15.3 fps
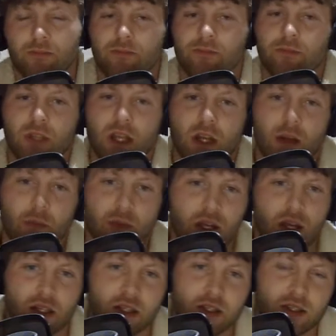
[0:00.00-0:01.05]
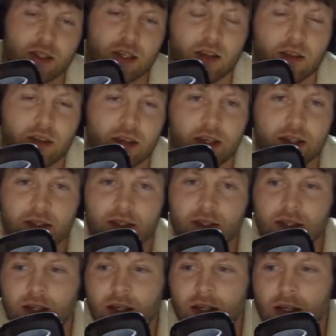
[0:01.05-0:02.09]
yeah, I mean, I just think that,
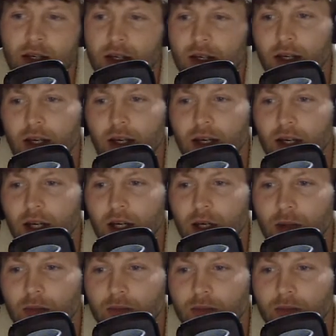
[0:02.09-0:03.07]
oh